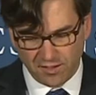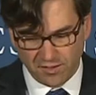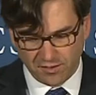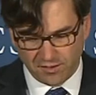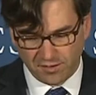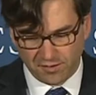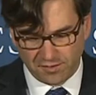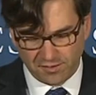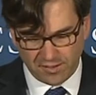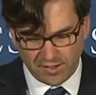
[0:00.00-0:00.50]

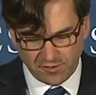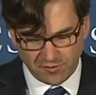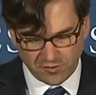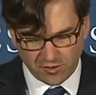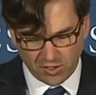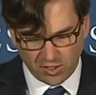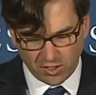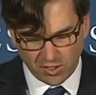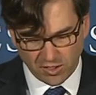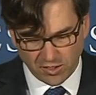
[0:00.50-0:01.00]
to
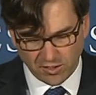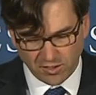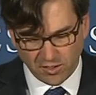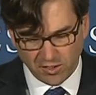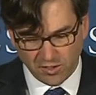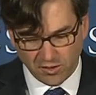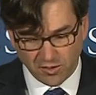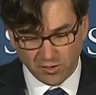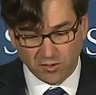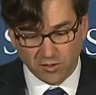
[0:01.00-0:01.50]
safeguard
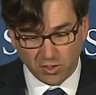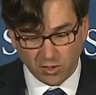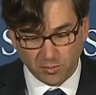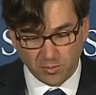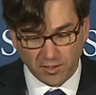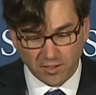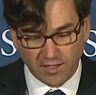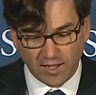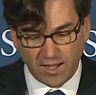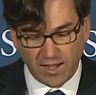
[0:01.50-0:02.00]
the
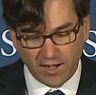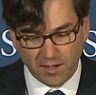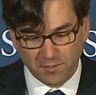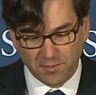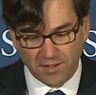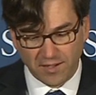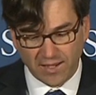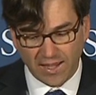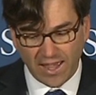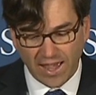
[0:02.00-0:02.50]
global
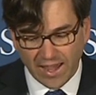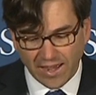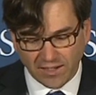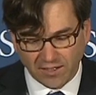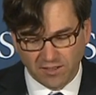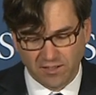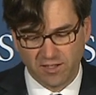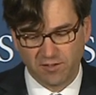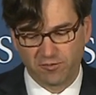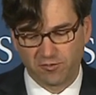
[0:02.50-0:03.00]
economy
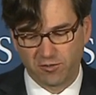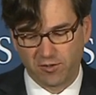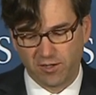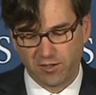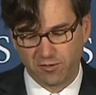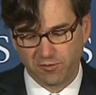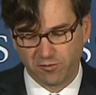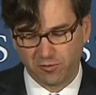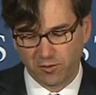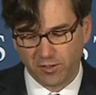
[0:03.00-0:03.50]
and give
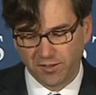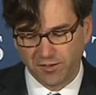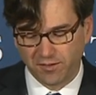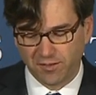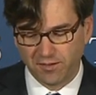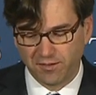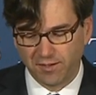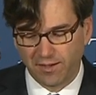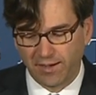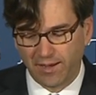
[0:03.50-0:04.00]
greater voice
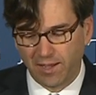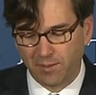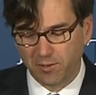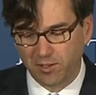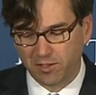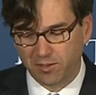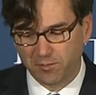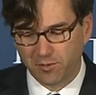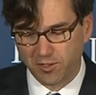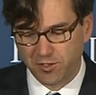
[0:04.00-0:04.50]
to
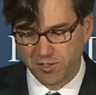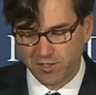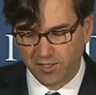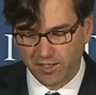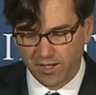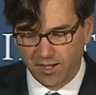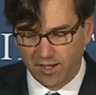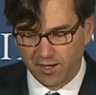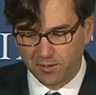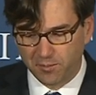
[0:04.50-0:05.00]
dynamic emerging
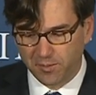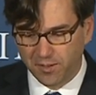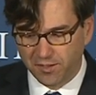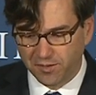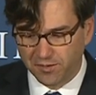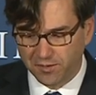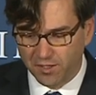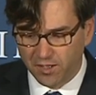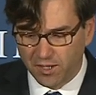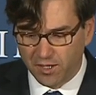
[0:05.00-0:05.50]

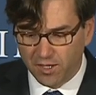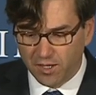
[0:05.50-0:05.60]
economies